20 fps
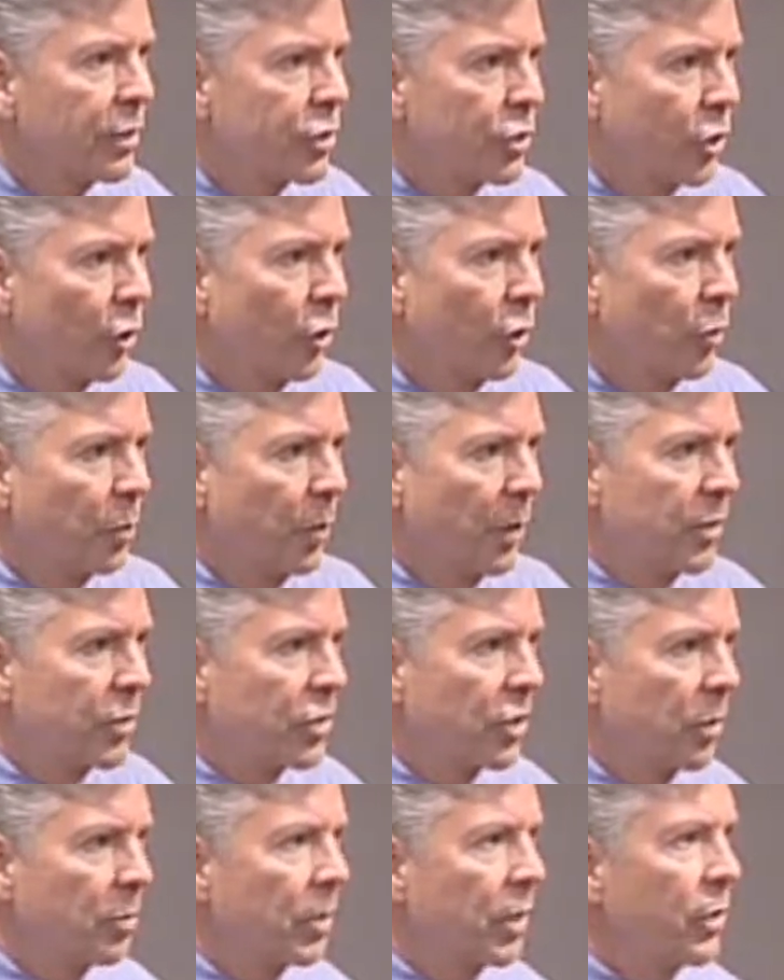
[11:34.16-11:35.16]
joke by
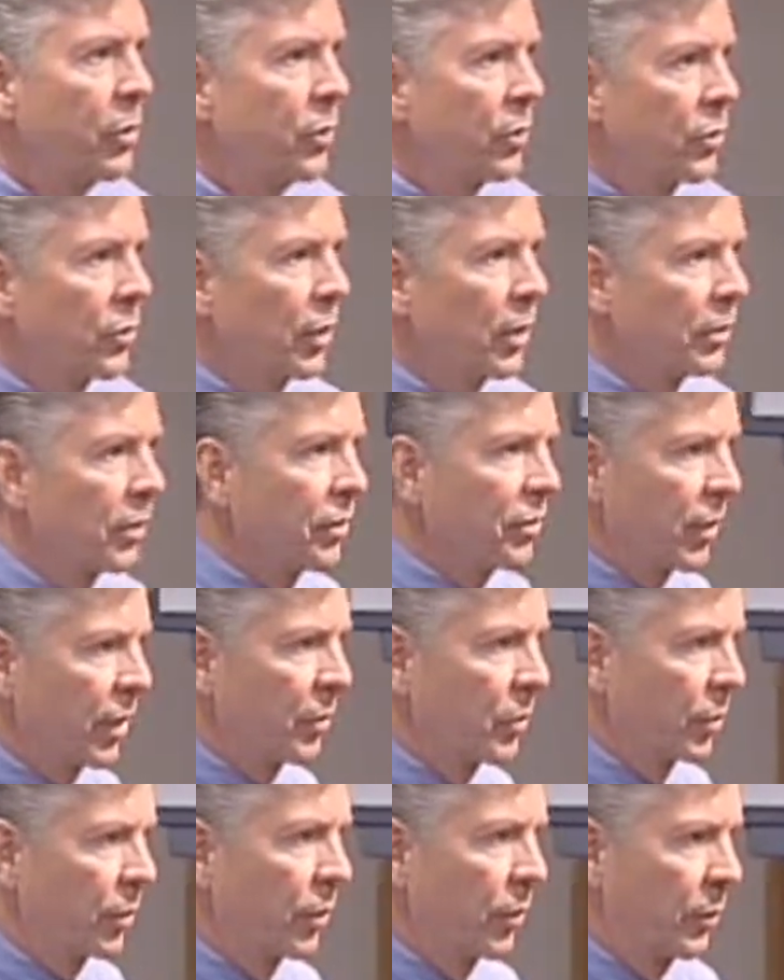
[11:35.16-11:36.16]
somebody who thought that they
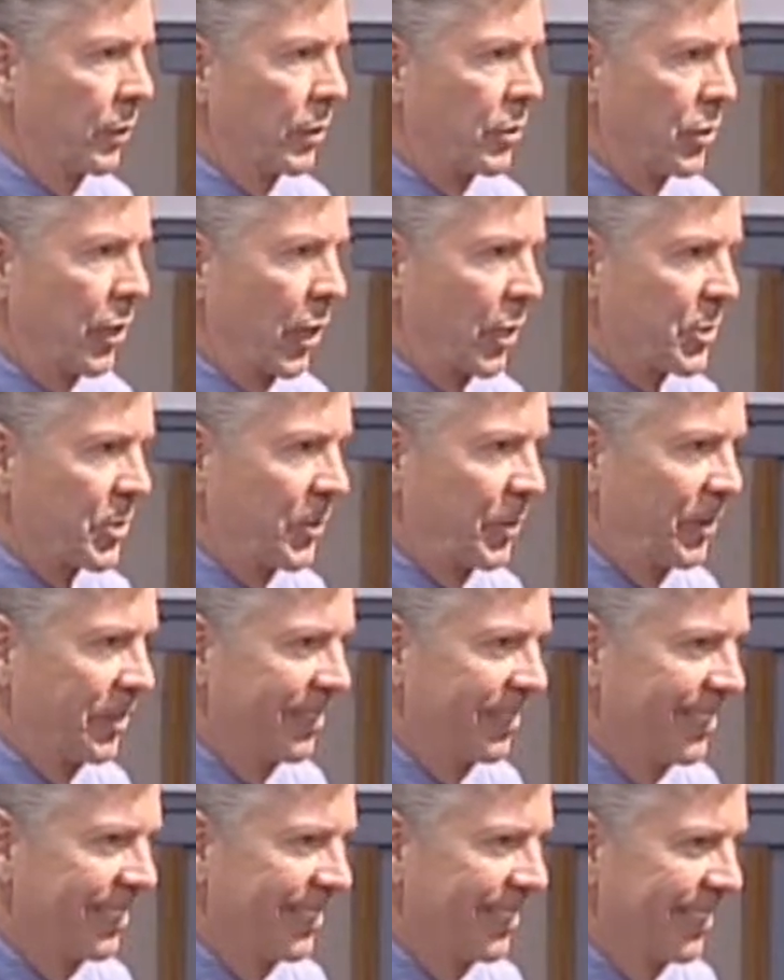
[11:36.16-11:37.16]
were heterosexual.
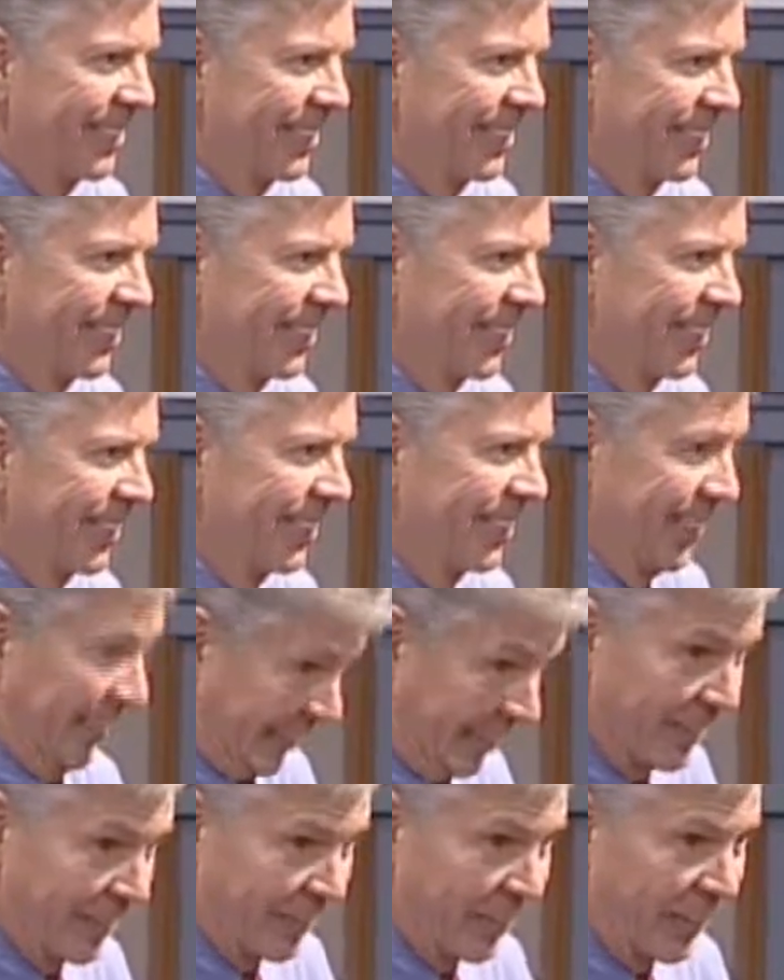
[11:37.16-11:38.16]

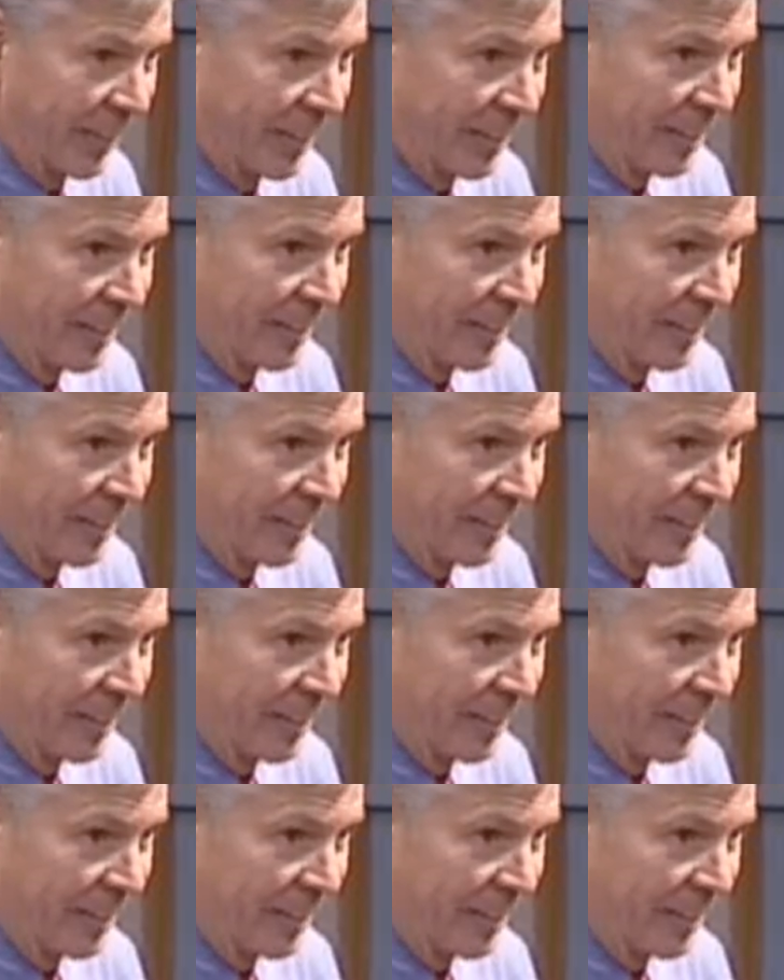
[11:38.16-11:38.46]
Right?